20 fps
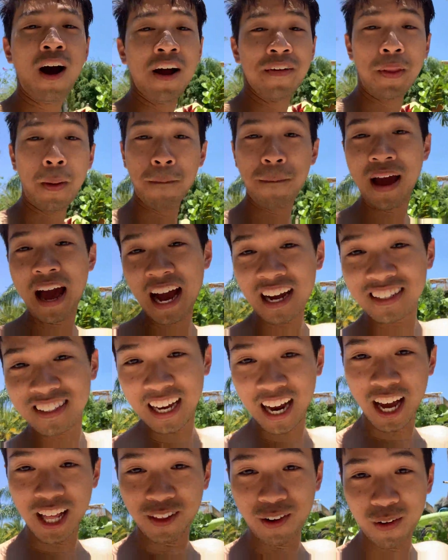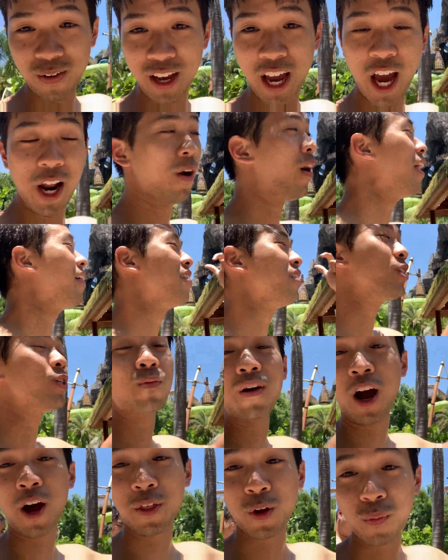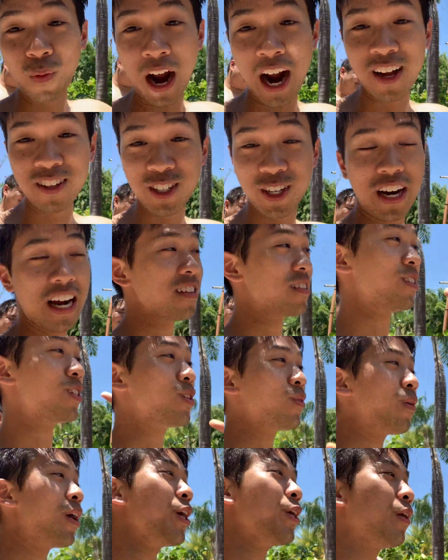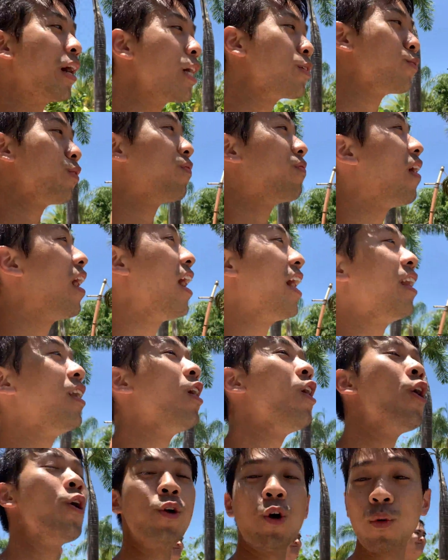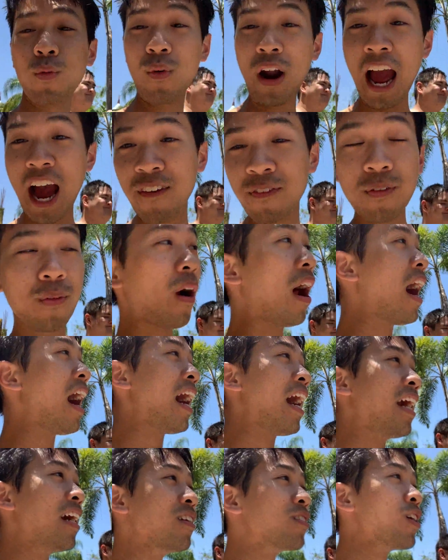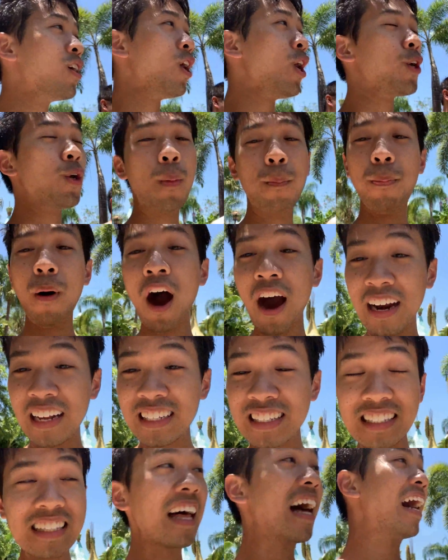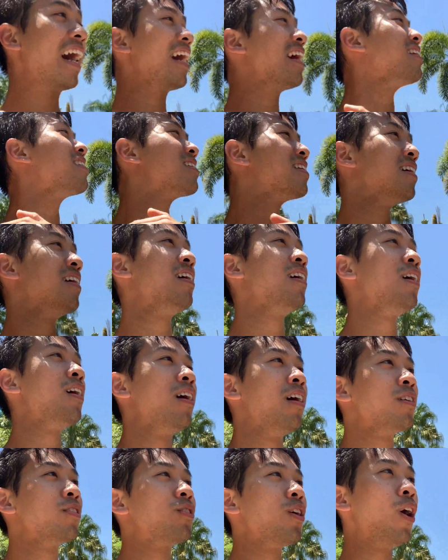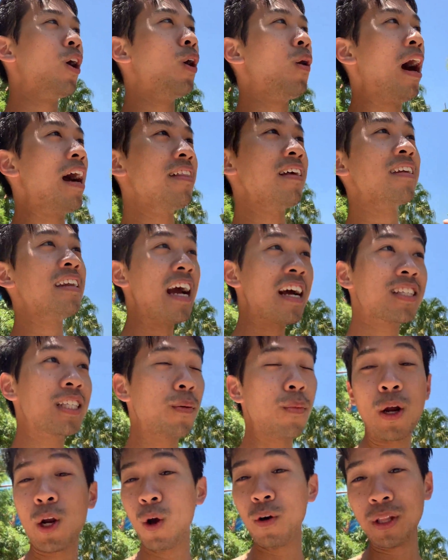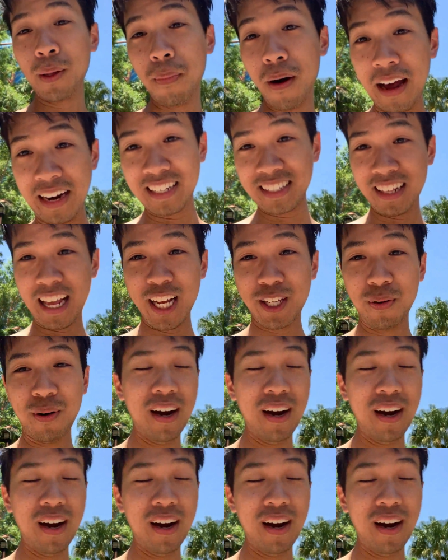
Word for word: on the back side of the volcano, and this is where all the rides are, you guys. This is where you guys will find your raft ride, your body slide. So I think next up we're going to go on the body slide.